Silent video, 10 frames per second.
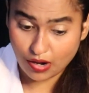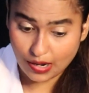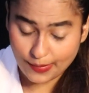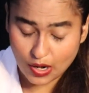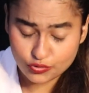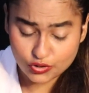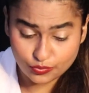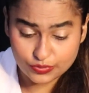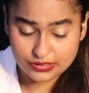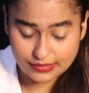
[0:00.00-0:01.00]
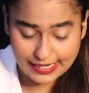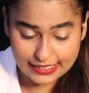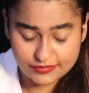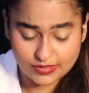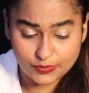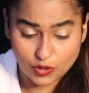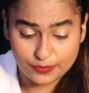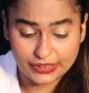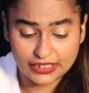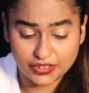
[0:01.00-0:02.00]
about you, was extremely
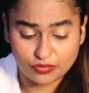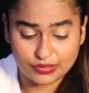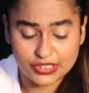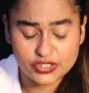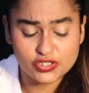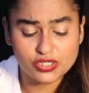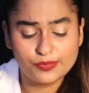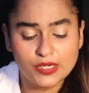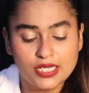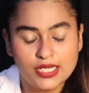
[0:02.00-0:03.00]
dominating in your relationship,